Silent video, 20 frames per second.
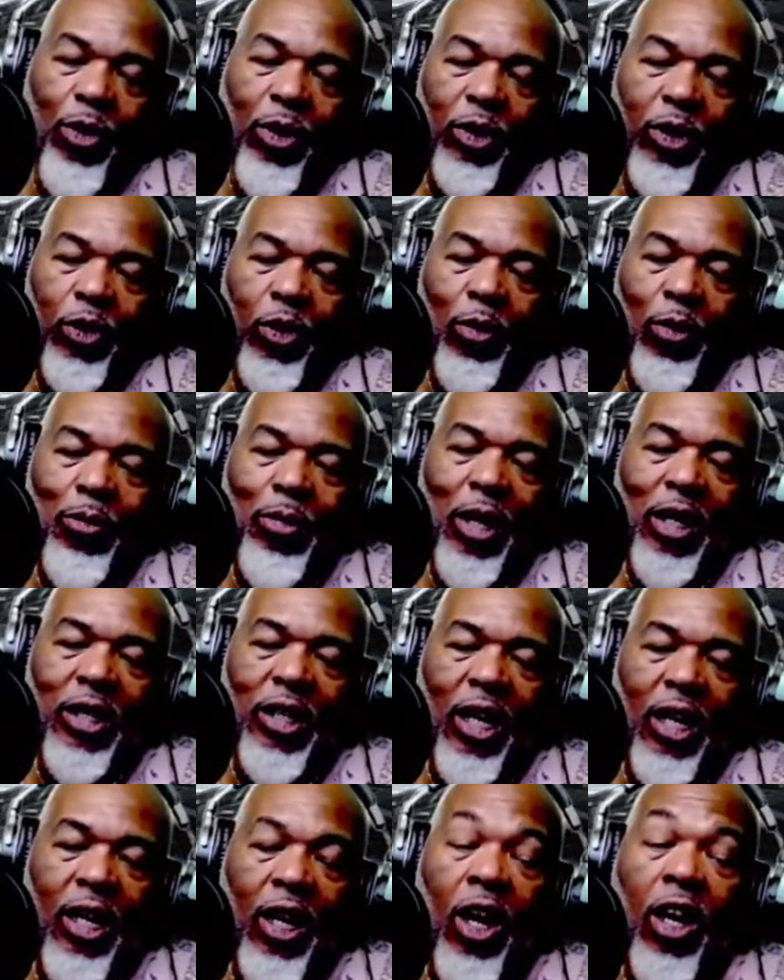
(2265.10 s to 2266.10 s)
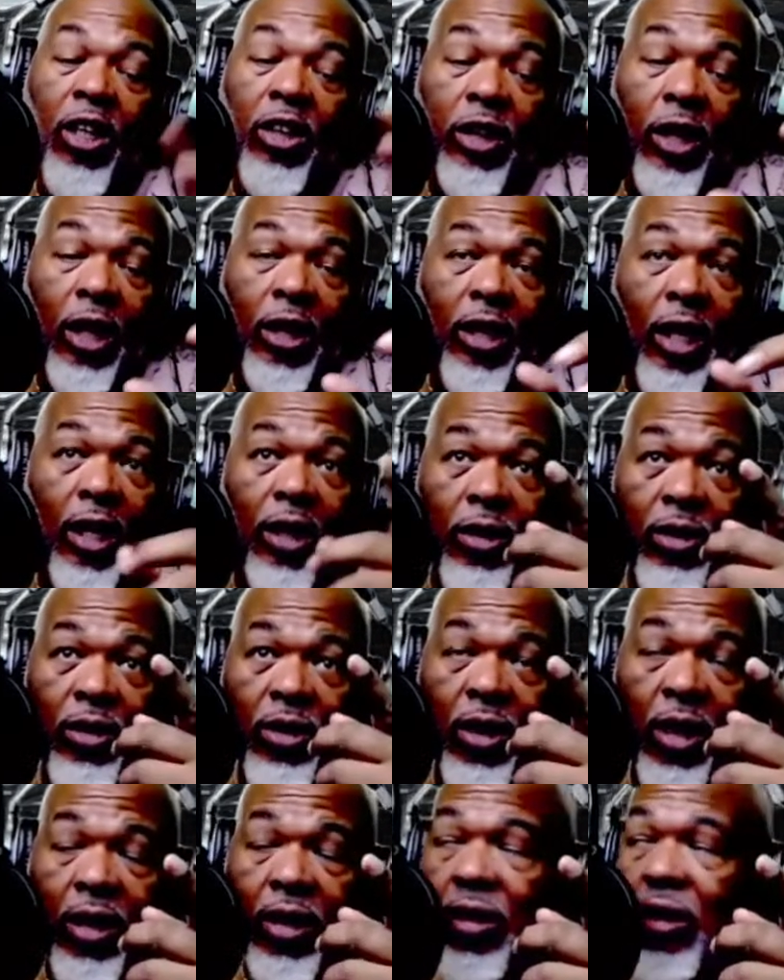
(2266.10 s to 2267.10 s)
We'll do it Monday, uh, Sunday.
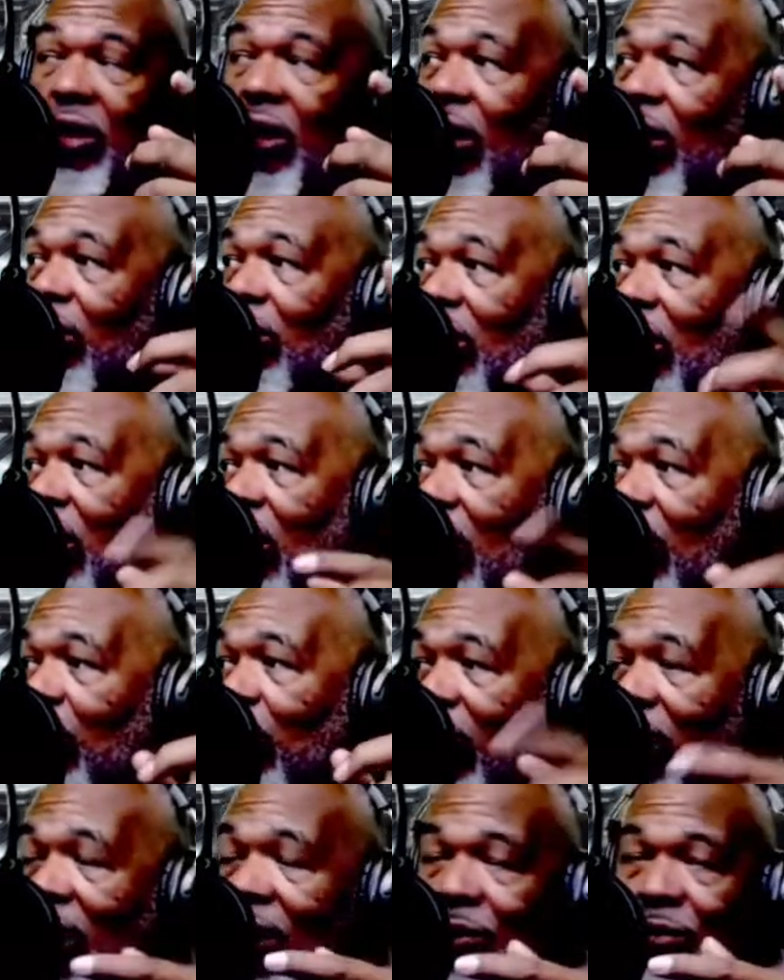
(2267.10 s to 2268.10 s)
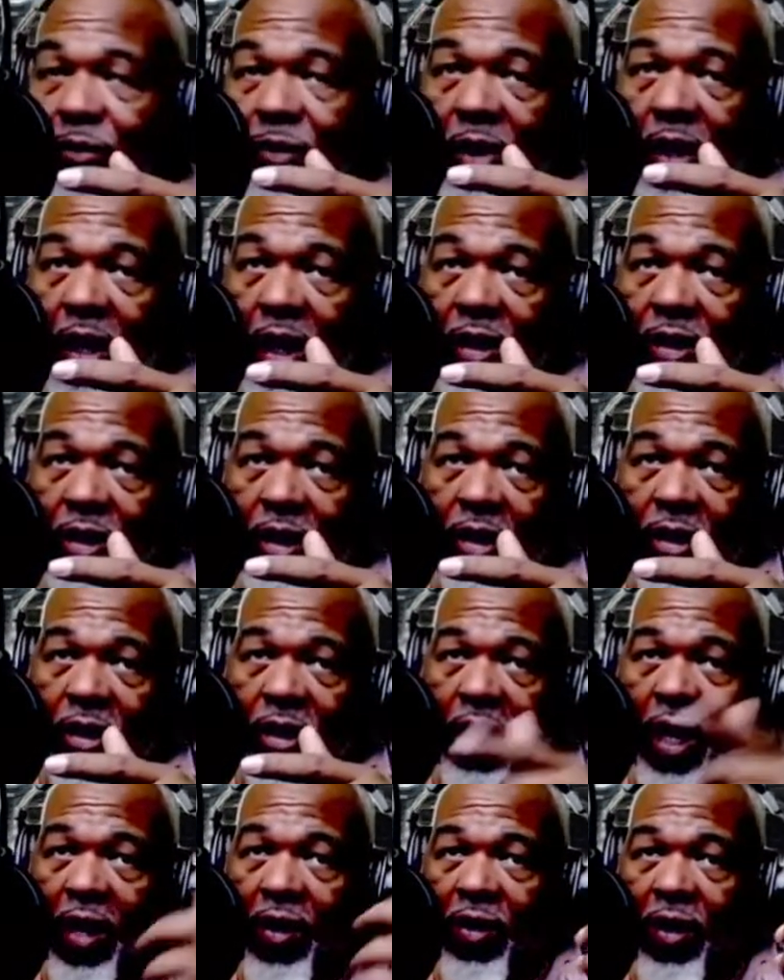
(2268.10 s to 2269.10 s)
Check us out. Uh, we'll have content
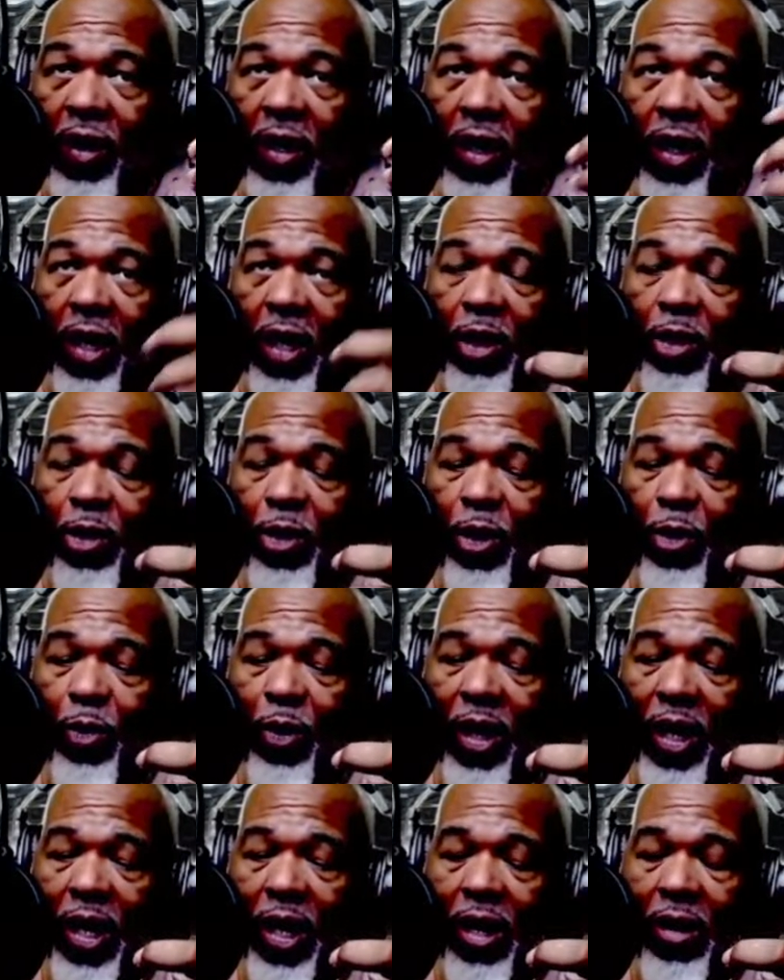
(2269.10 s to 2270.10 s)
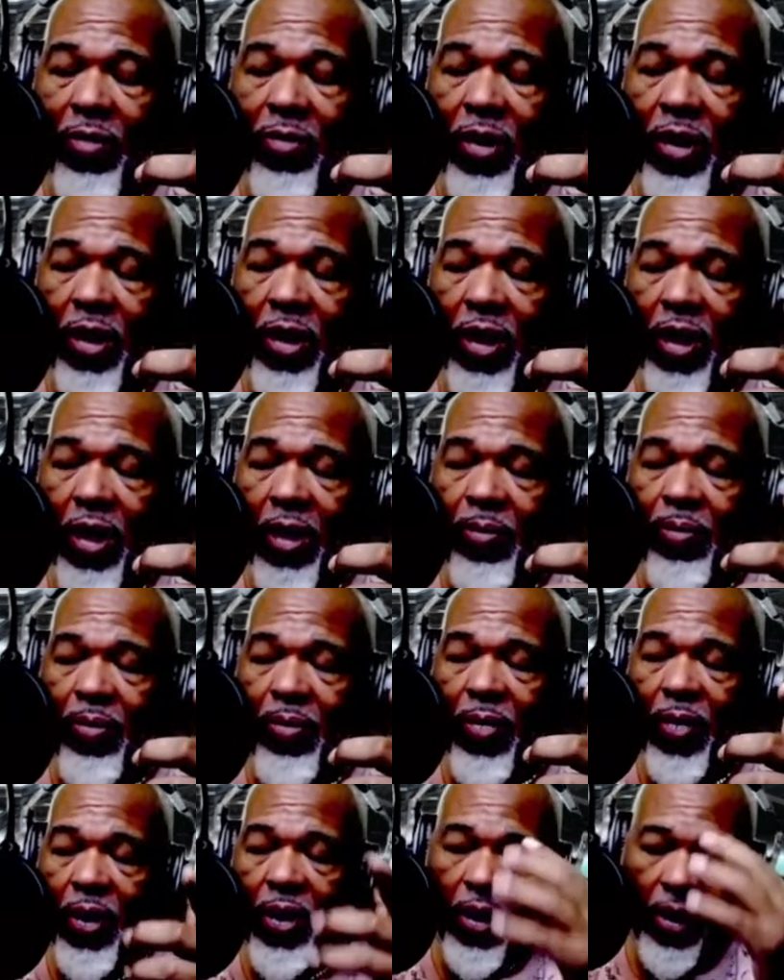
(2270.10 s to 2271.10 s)
Saturday, and then we have the
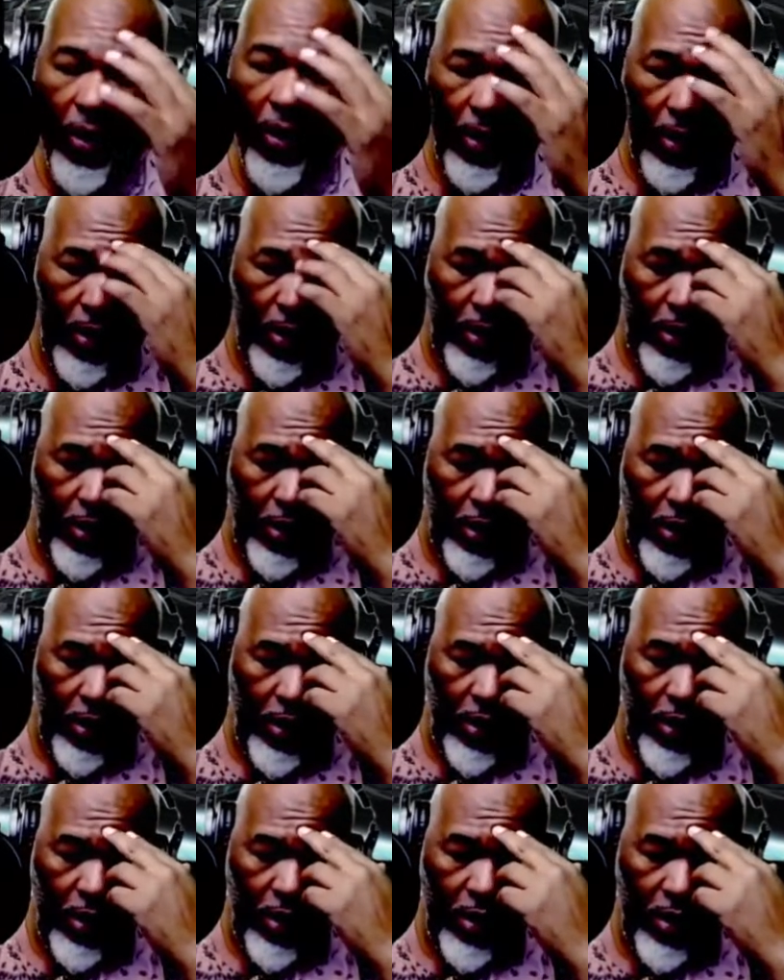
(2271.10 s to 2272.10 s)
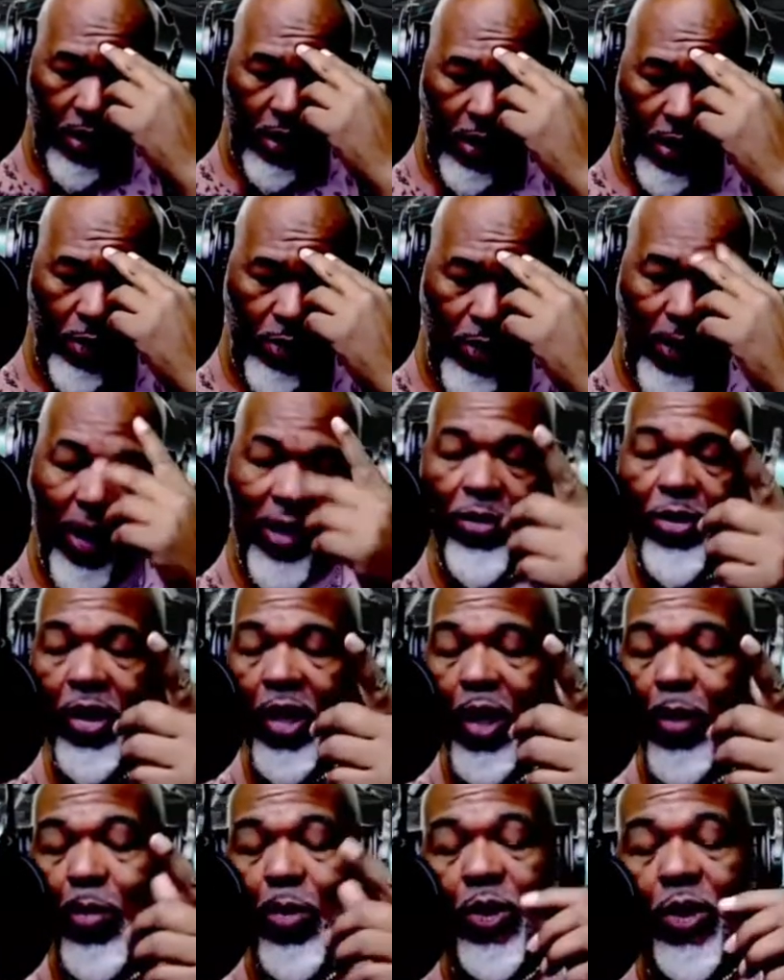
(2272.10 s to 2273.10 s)
um, the the
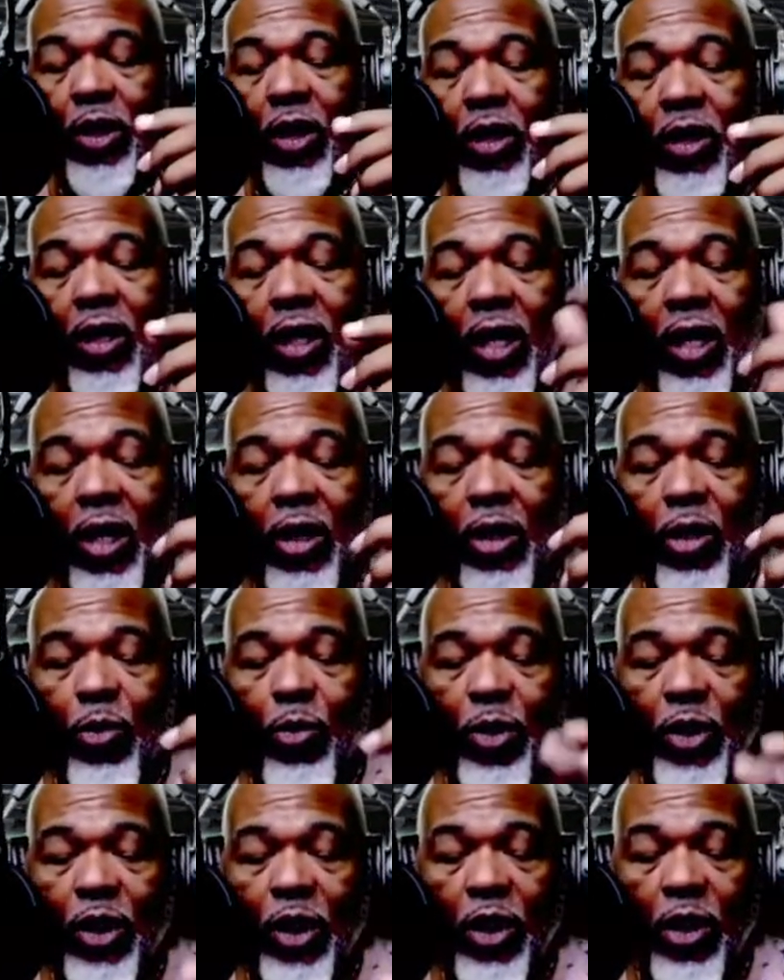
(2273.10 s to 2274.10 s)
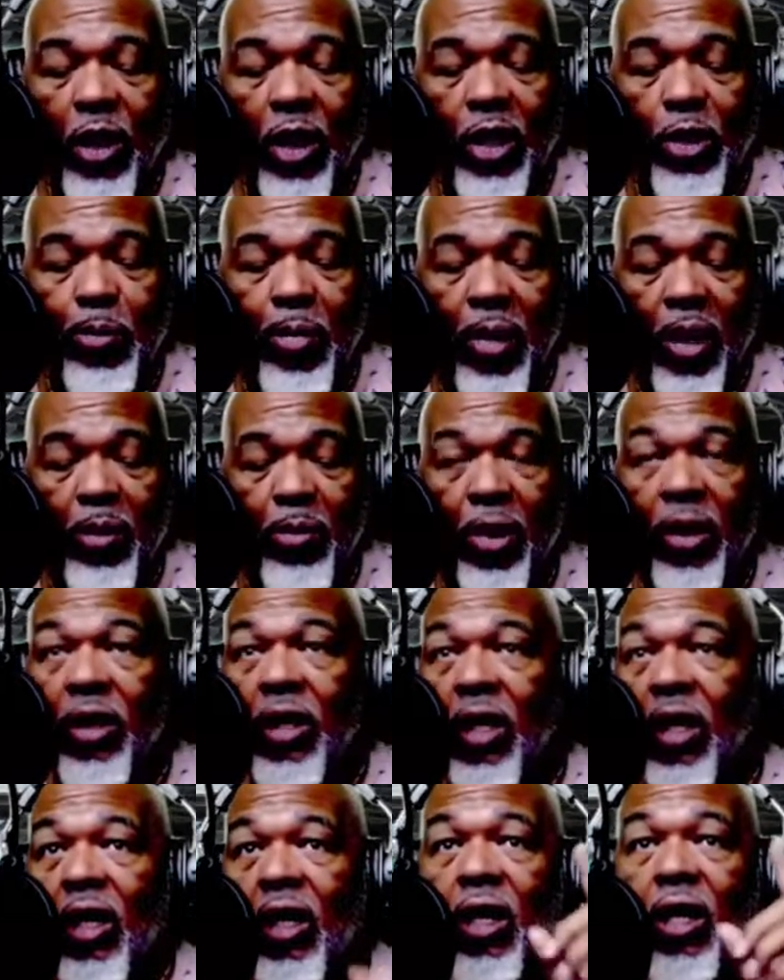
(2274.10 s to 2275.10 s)
roundtable Sunday, and then we'll see you guys back
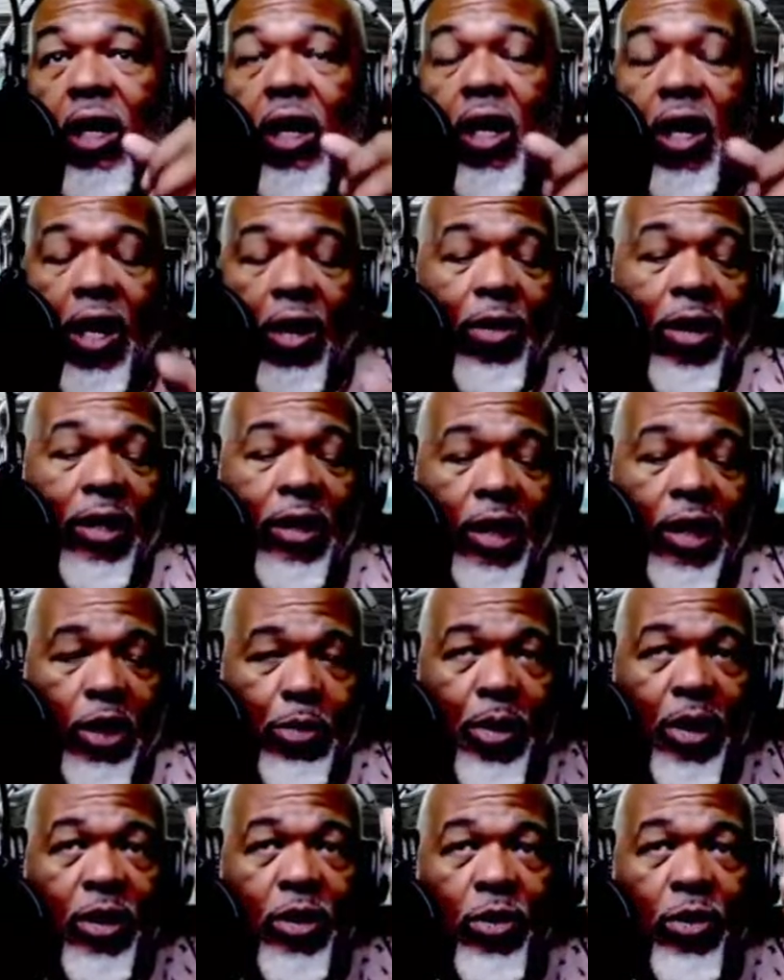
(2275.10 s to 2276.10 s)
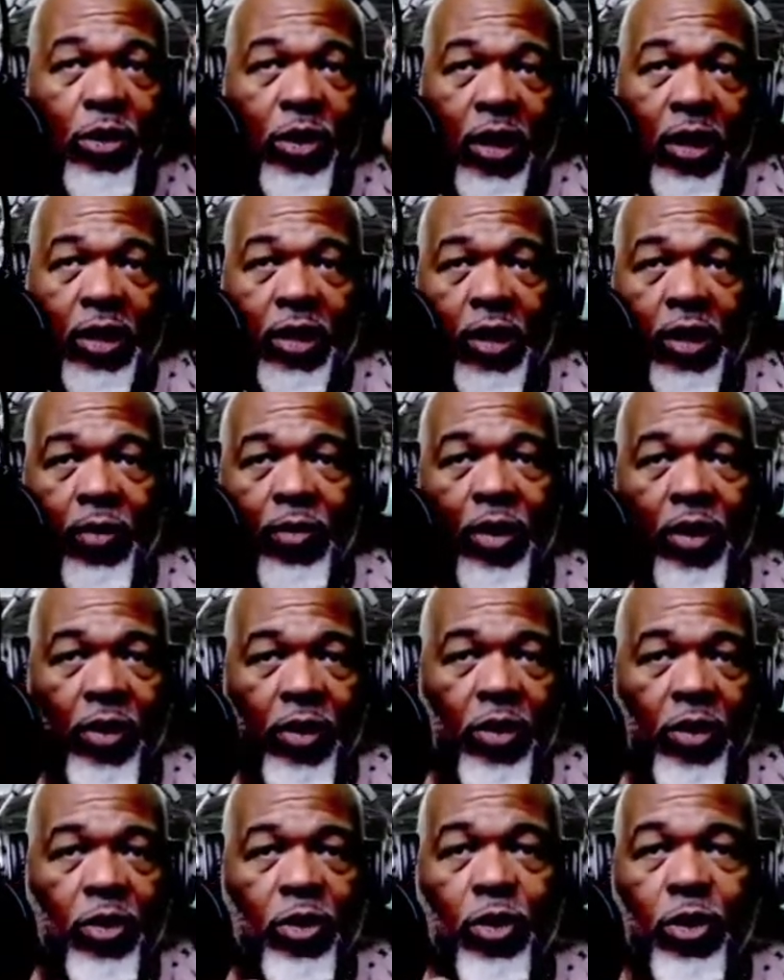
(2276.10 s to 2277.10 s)
Monday. All right, that's my two cents. Love to
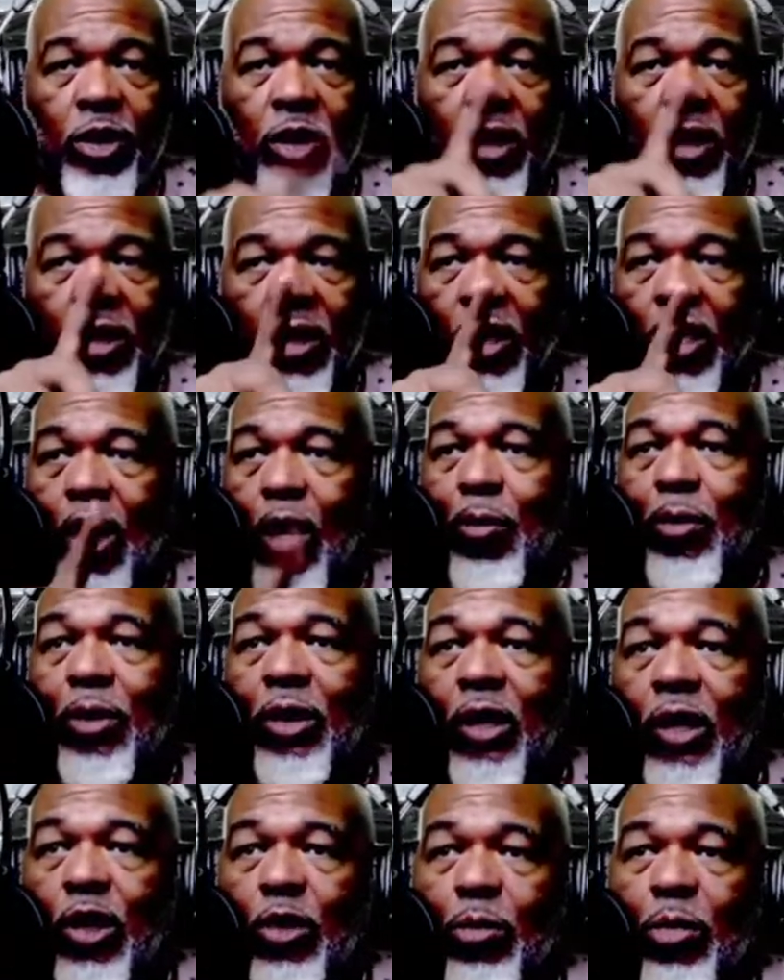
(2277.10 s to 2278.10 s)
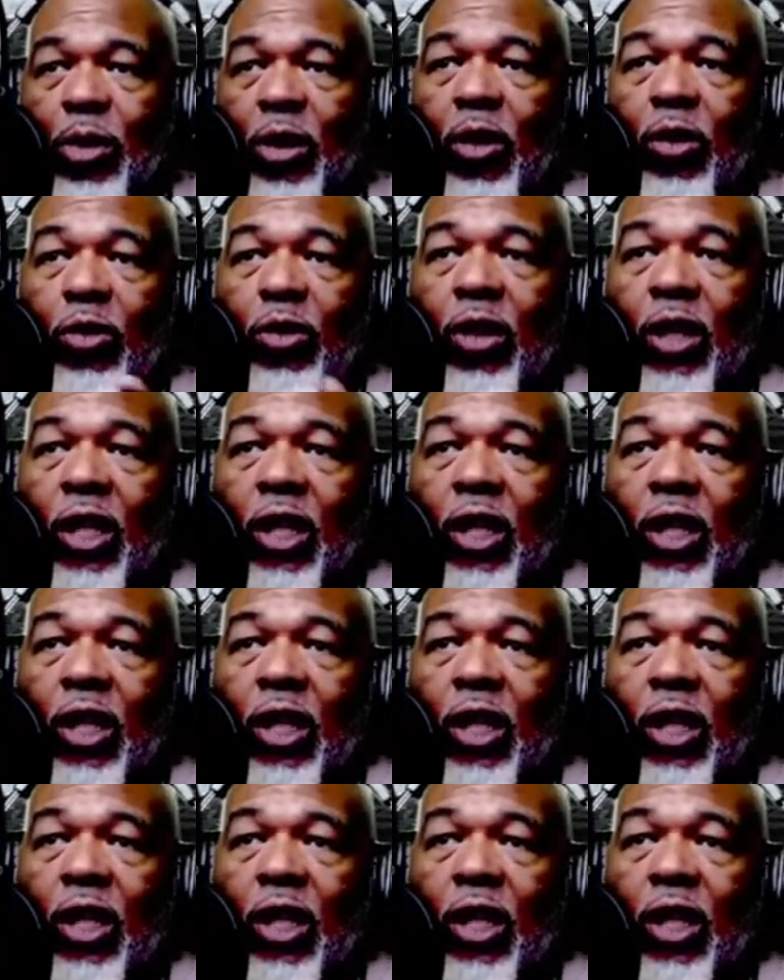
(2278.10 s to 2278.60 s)
hear your two cents in the comment section below.